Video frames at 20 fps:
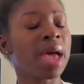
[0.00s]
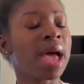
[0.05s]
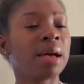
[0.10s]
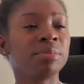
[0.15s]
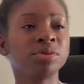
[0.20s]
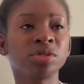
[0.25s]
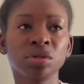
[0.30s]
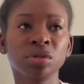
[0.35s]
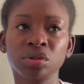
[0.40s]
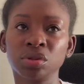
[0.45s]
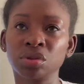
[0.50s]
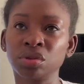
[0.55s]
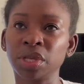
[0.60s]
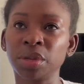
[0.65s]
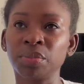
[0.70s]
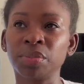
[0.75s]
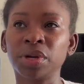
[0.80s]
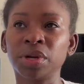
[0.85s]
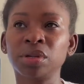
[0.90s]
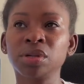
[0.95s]

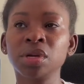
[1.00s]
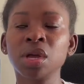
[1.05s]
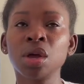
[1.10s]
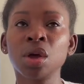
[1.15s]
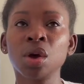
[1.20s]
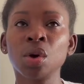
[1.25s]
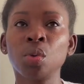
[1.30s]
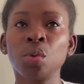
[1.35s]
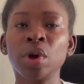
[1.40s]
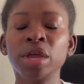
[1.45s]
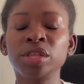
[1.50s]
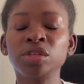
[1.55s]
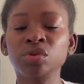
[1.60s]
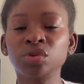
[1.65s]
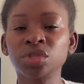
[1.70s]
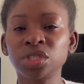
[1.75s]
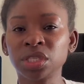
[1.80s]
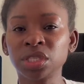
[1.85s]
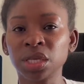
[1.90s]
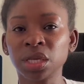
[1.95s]
Absolutely. But when
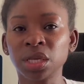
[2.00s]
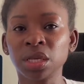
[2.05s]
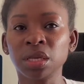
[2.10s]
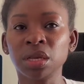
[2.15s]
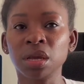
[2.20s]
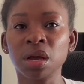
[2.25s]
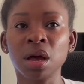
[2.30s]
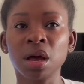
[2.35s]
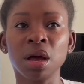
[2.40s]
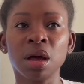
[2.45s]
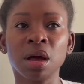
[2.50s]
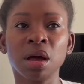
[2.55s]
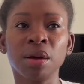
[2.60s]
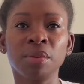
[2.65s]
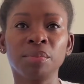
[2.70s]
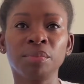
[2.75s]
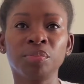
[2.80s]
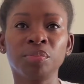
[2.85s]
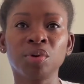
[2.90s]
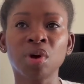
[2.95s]
you see
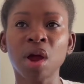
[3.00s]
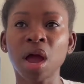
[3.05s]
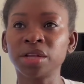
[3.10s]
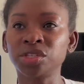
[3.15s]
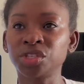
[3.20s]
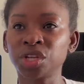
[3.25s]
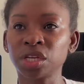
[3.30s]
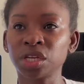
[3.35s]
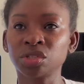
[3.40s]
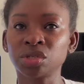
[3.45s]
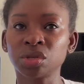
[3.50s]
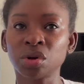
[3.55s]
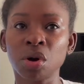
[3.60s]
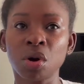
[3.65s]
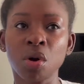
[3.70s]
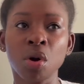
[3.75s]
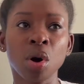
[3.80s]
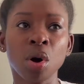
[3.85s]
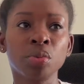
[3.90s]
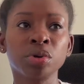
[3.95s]
projects
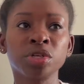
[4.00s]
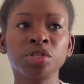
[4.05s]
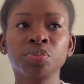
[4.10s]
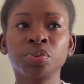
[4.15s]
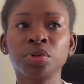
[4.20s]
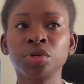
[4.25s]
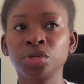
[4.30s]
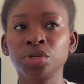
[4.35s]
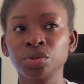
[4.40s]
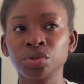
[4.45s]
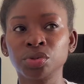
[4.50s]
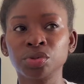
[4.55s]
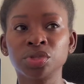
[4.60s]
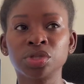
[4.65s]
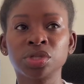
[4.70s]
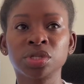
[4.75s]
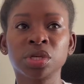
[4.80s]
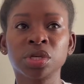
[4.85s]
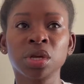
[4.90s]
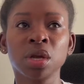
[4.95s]
are always
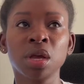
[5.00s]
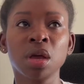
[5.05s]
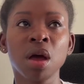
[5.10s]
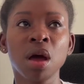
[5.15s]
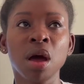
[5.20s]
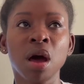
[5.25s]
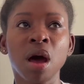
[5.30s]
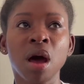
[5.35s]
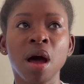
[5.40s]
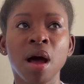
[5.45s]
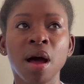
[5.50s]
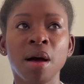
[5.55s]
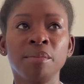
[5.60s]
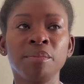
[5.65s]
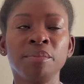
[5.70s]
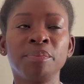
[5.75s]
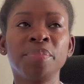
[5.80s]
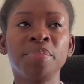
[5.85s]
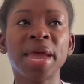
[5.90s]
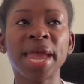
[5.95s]
produced
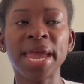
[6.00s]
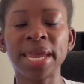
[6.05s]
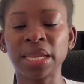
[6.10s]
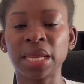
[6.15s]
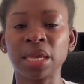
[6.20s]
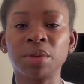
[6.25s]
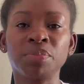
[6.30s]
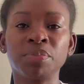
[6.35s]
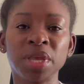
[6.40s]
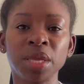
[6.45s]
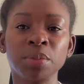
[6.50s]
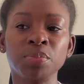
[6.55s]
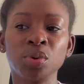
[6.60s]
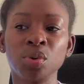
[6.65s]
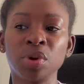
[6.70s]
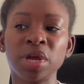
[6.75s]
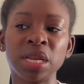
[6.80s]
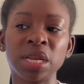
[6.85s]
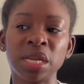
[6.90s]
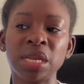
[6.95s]
painting
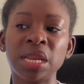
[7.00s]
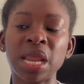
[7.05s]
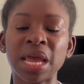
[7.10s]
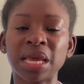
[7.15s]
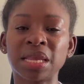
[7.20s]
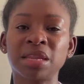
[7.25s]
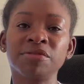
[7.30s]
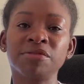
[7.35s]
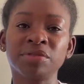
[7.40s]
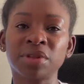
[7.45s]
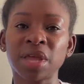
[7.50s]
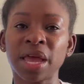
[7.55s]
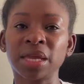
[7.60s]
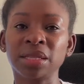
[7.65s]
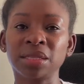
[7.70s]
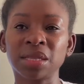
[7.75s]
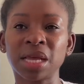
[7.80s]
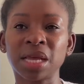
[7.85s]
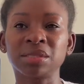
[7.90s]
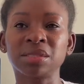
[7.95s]
people in a negative
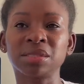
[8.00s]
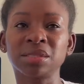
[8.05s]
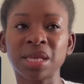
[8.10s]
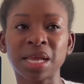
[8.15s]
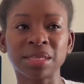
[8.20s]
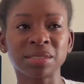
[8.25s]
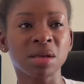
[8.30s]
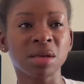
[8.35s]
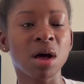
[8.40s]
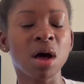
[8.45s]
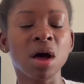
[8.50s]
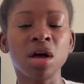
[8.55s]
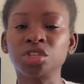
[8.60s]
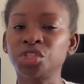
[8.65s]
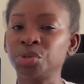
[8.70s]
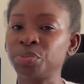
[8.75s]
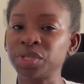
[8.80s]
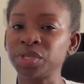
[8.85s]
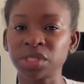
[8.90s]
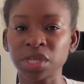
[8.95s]
light, that's
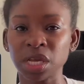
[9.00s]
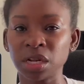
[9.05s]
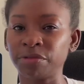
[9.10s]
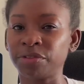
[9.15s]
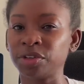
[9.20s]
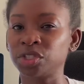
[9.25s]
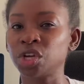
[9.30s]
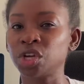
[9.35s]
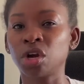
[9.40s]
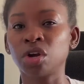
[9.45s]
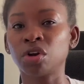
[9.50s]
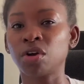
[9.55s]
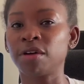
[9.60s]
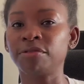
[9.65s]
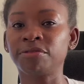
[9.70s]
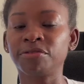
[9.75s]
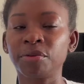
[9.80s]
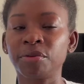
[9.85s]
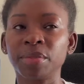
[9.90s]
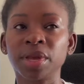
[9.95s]
100% of a
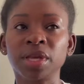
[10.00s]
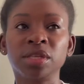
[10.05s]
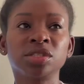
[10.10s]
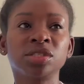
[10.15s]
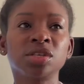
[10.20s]
turnoff for me.